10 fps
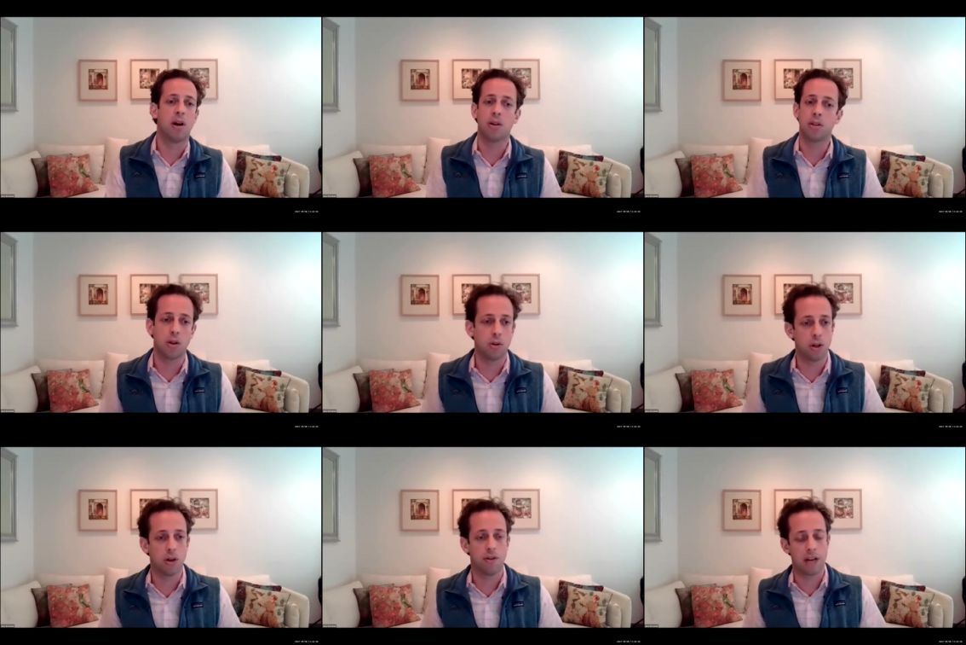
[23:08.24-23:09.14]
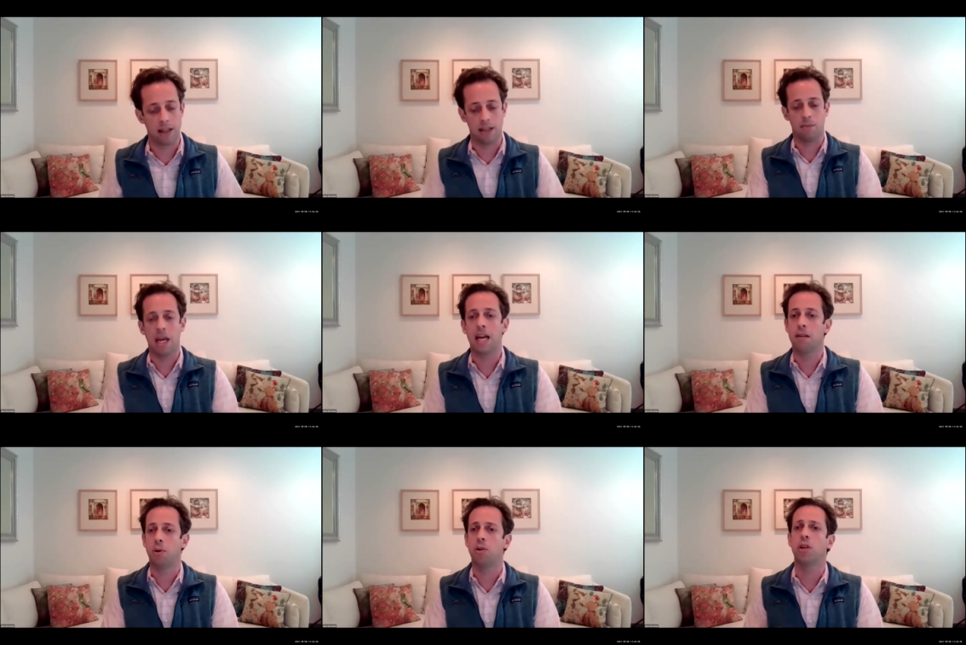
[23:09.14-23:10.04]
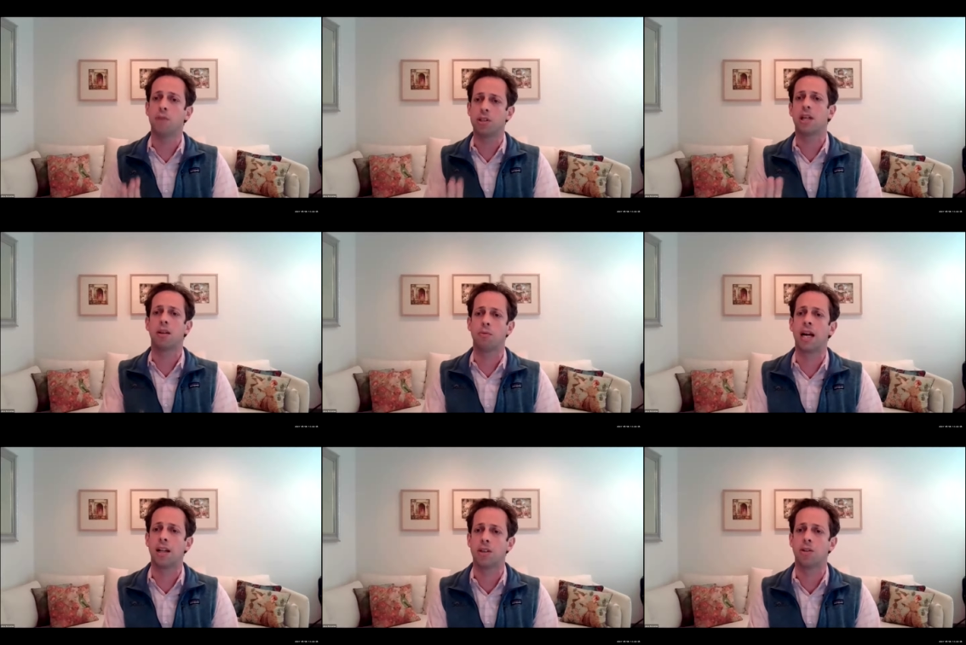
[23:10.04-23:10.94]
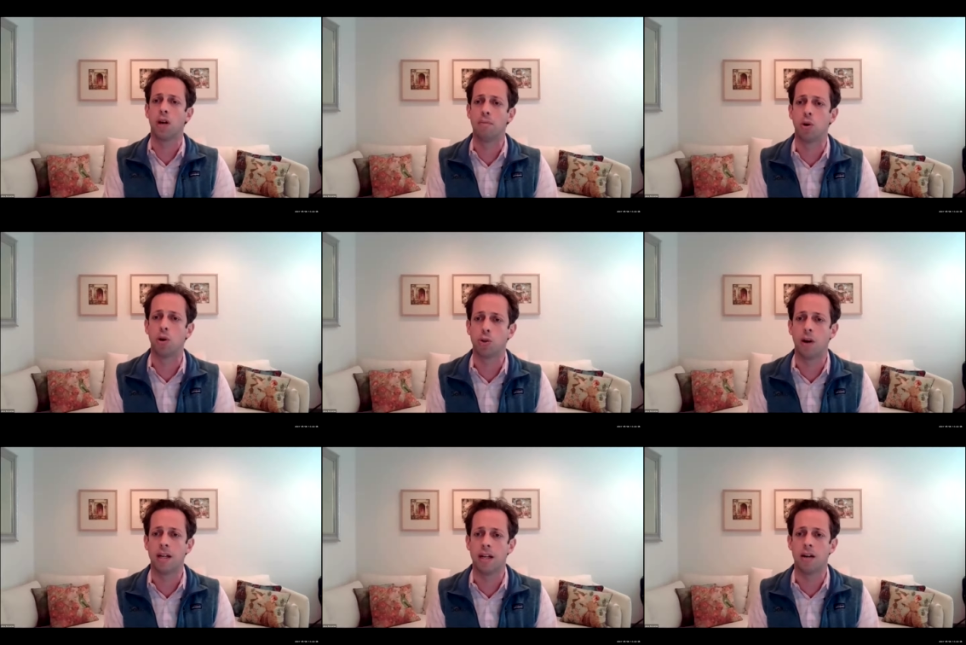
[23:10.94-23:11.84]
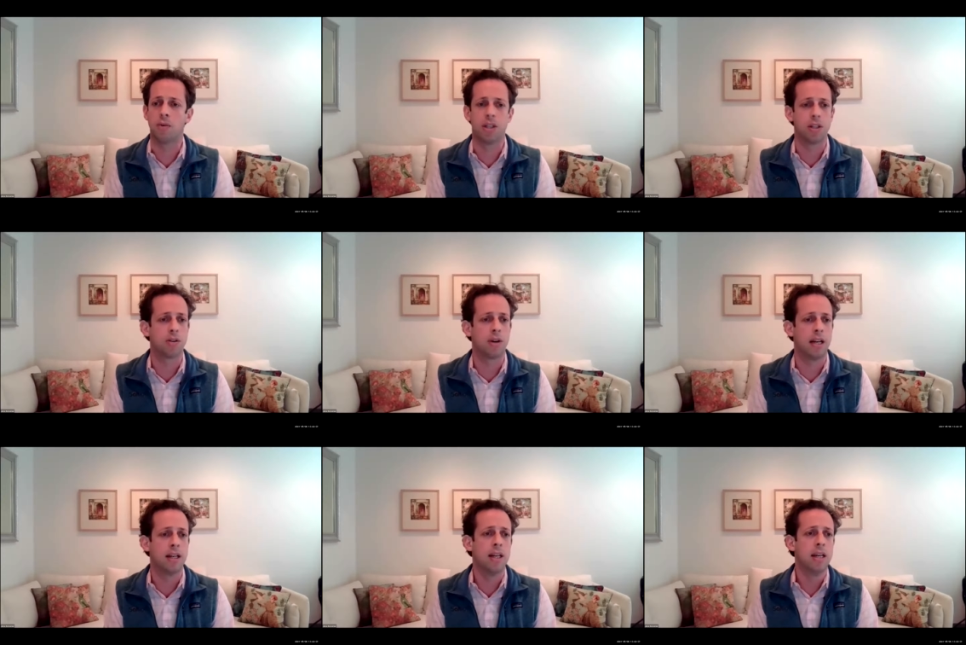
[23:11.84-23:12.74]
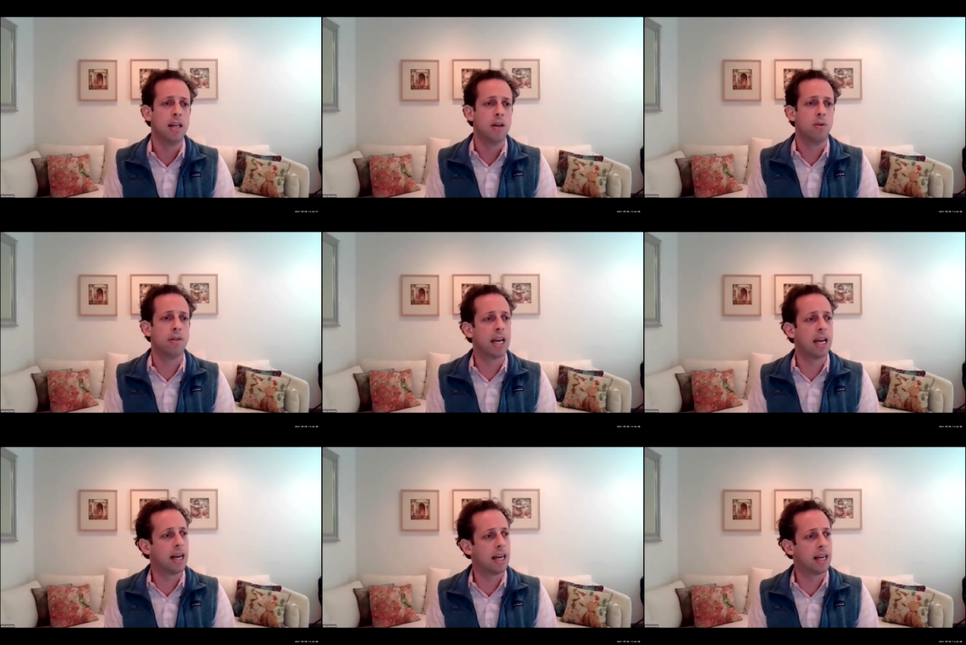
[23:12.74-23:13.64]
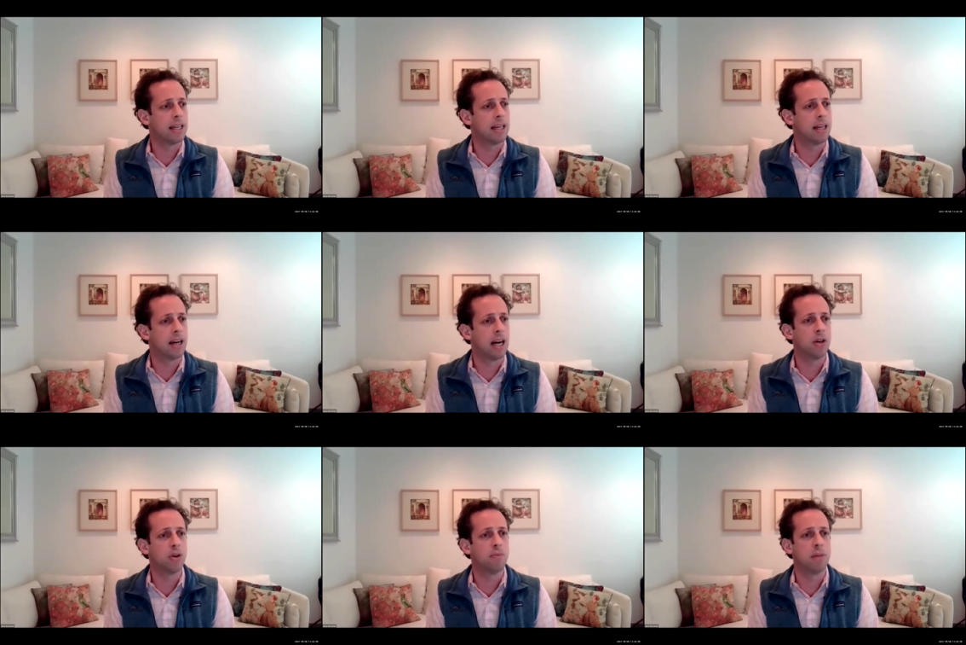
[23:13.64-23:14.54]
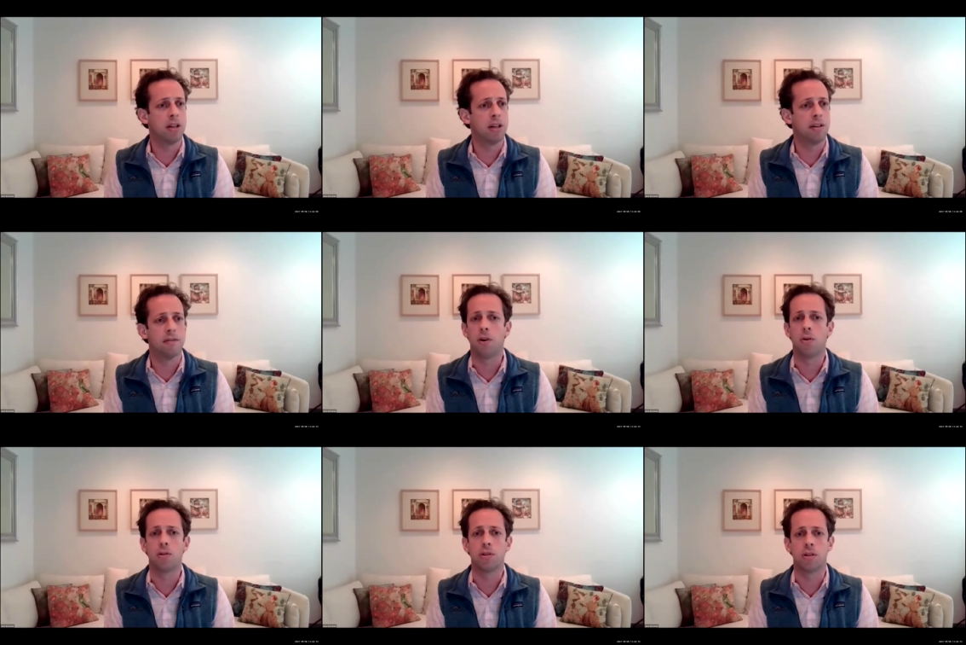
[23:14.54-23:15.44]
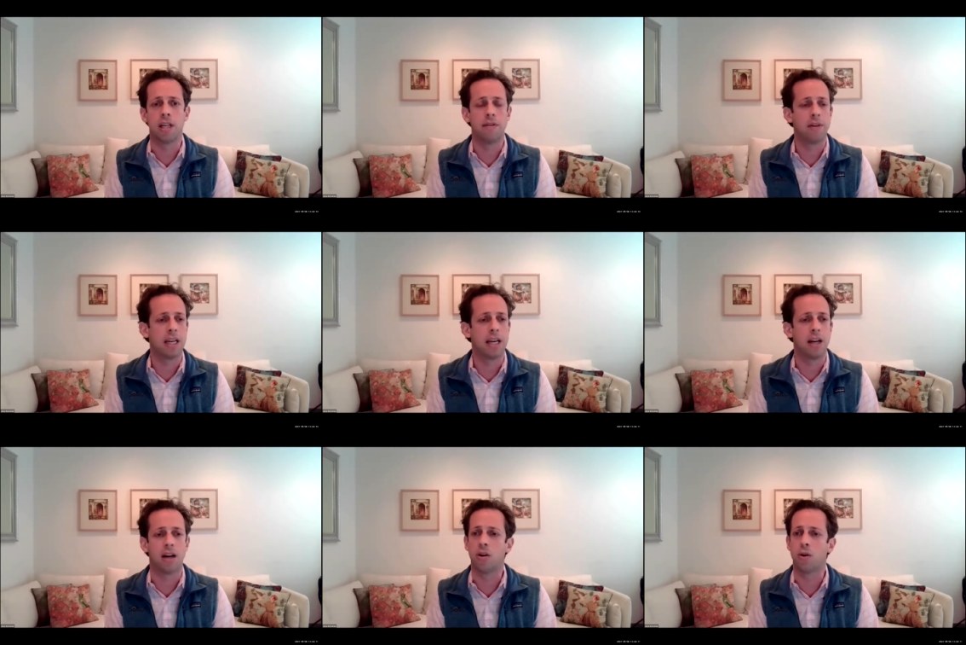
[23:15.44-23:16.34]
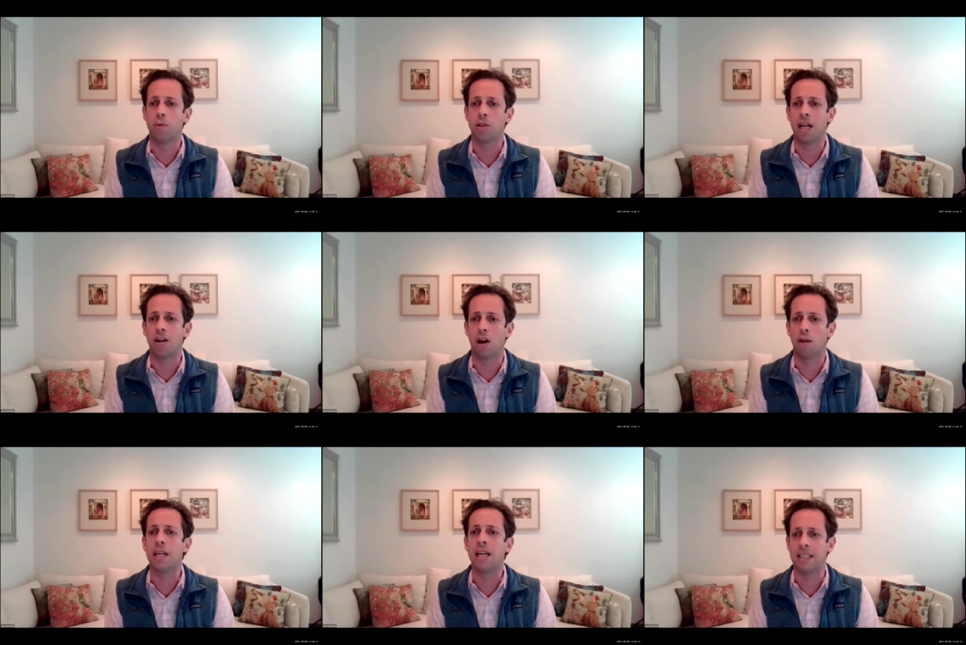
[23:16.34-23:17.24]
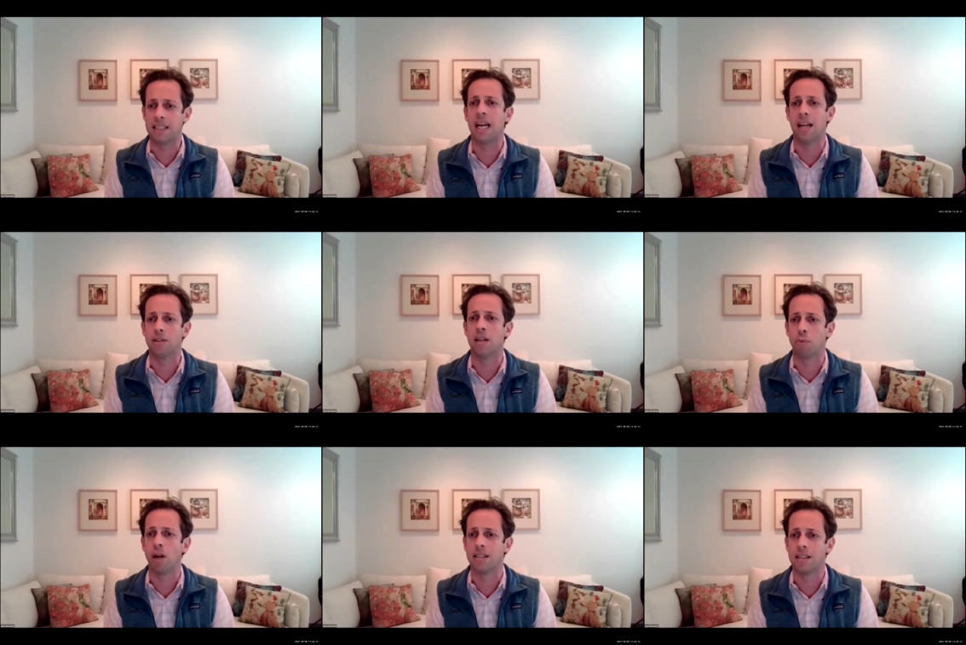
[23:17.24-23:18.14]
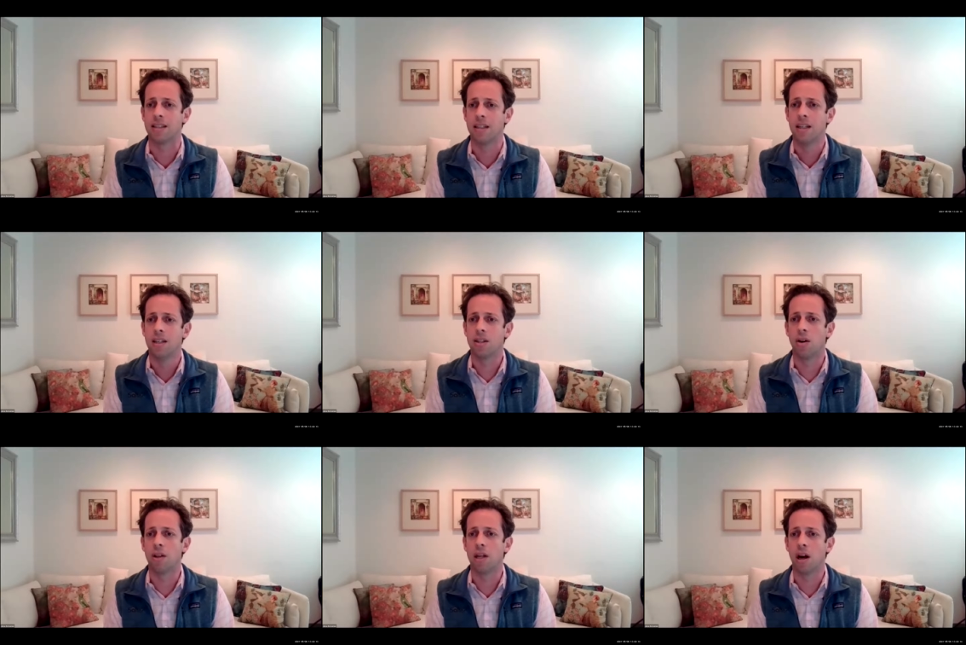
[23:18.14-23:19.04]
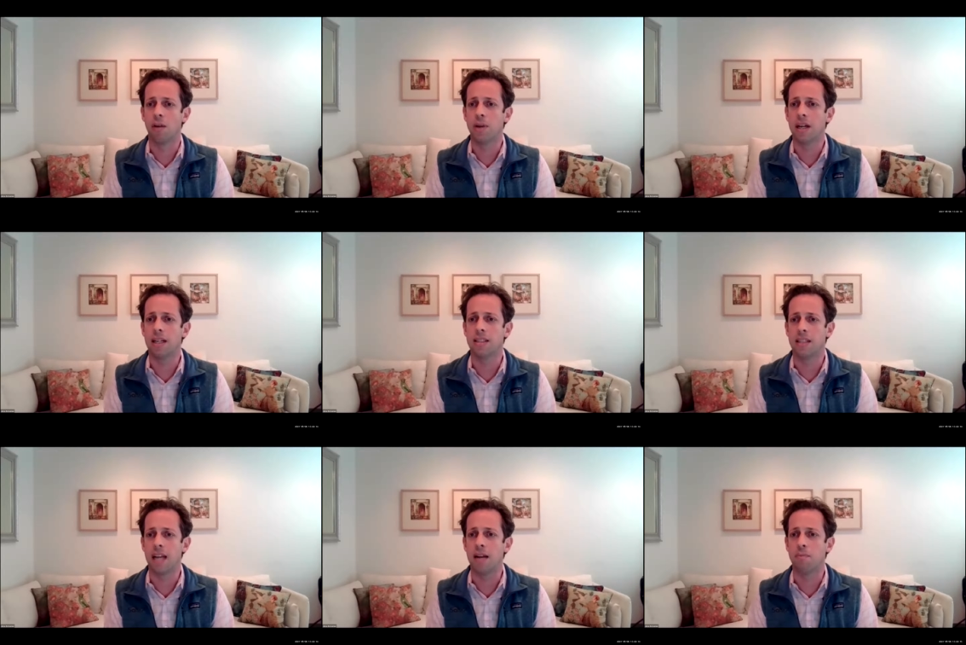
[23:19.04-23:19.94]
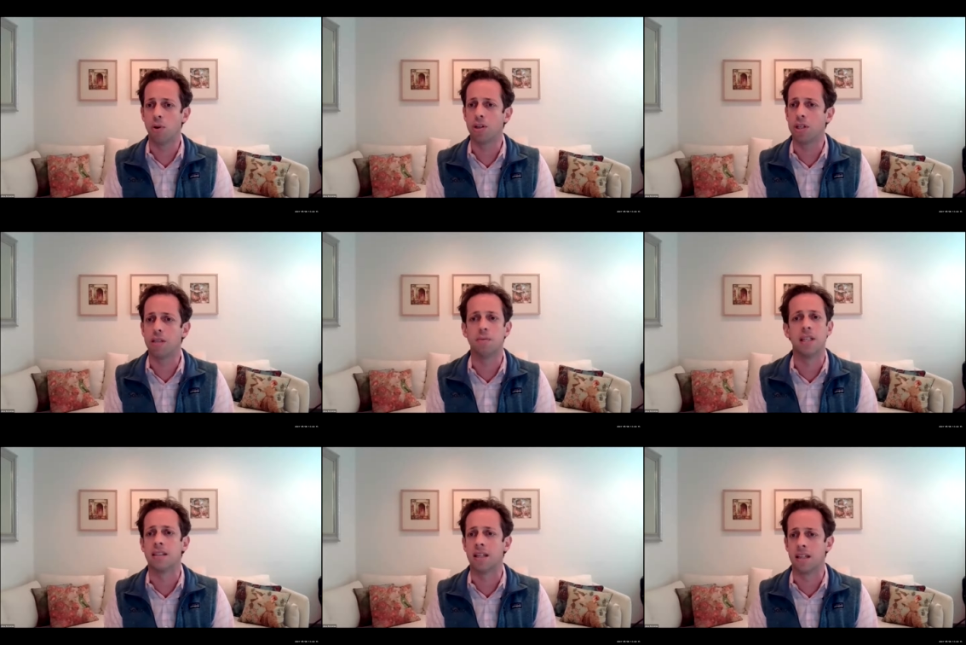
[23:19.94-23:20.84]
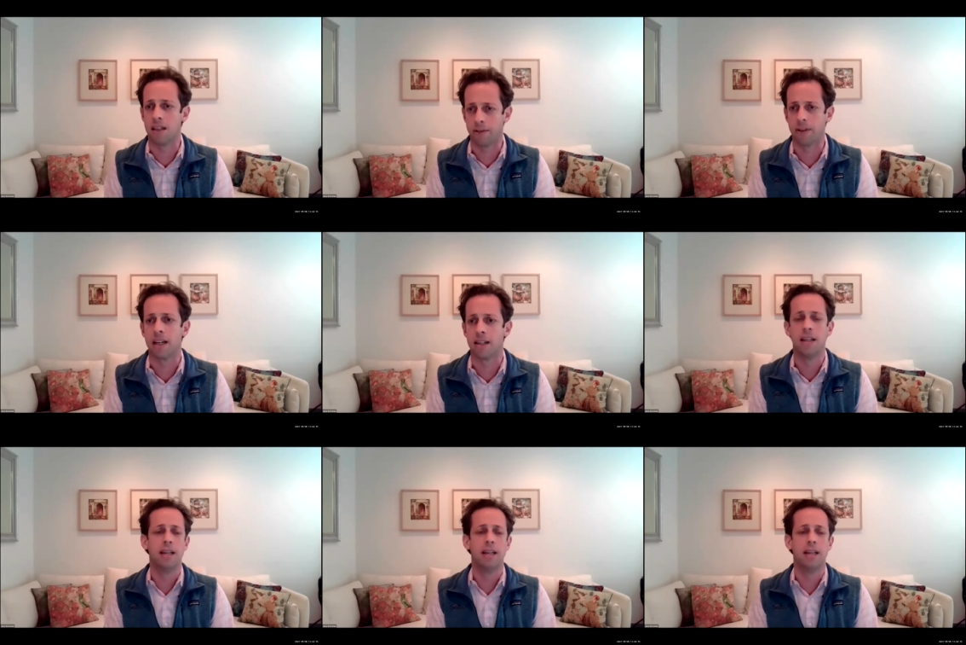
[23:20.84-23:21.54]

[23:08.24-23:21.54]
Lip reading: Also, you've got the demand pull. You've also got the regulatory push right now, which is great. We've got 100 million folks living in 100% RPS states at present. So the RPS state push has been significant.